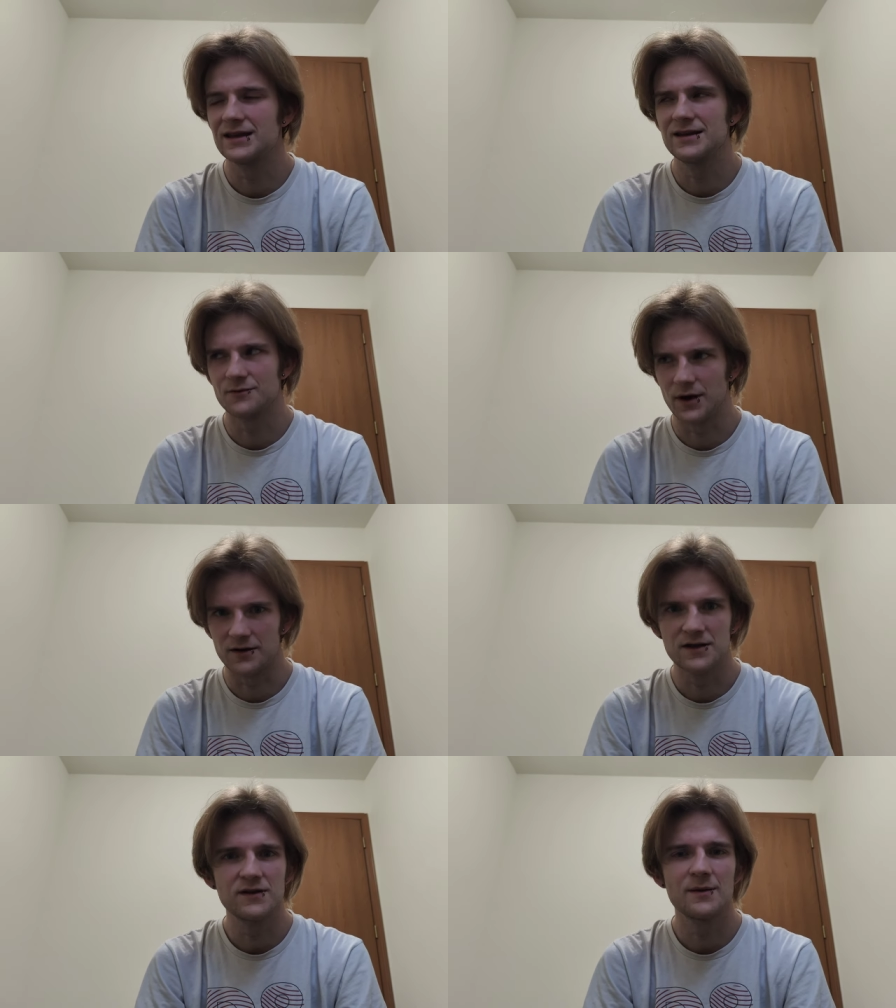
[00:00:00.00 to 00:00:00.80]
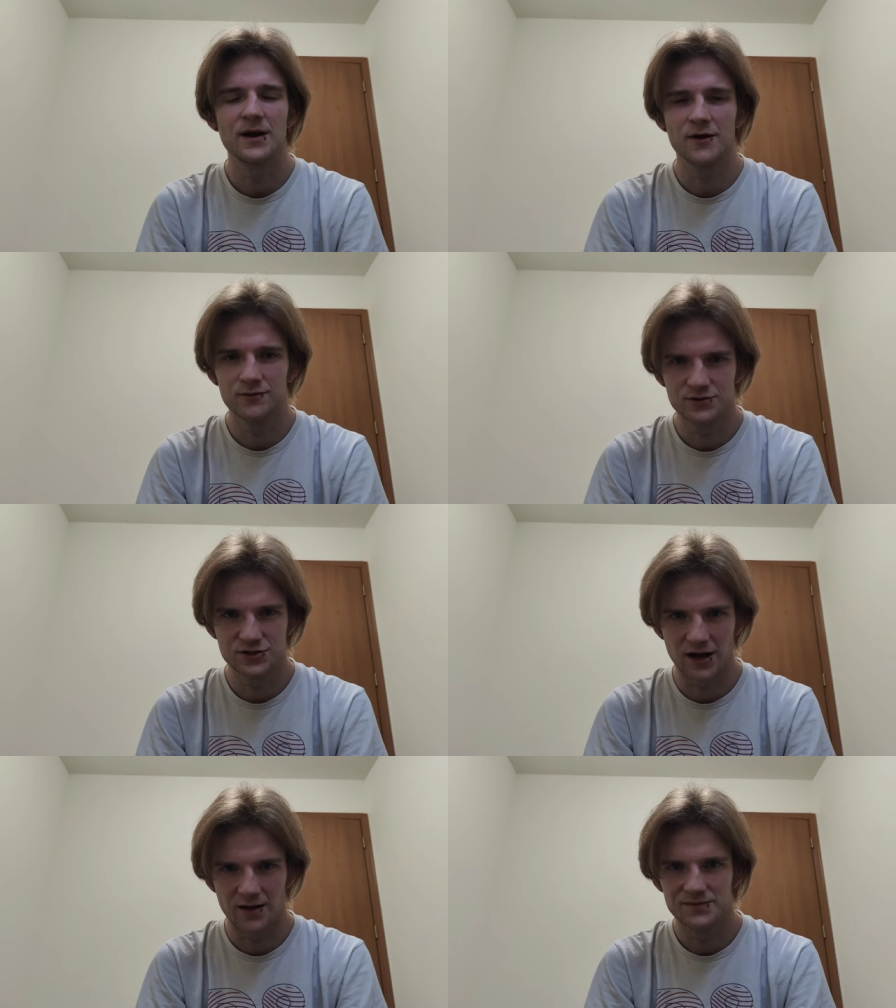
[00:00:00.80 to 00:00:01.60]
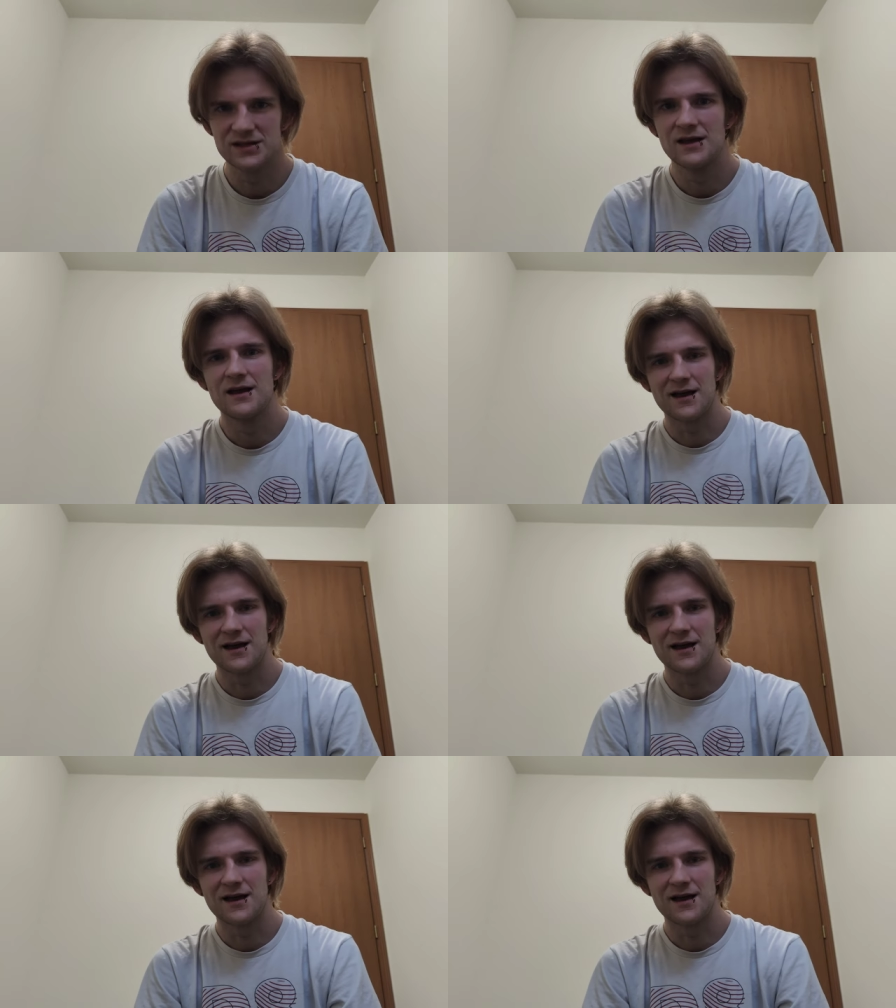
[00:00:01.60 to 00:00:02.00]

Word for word: anywhere, even at my own shops.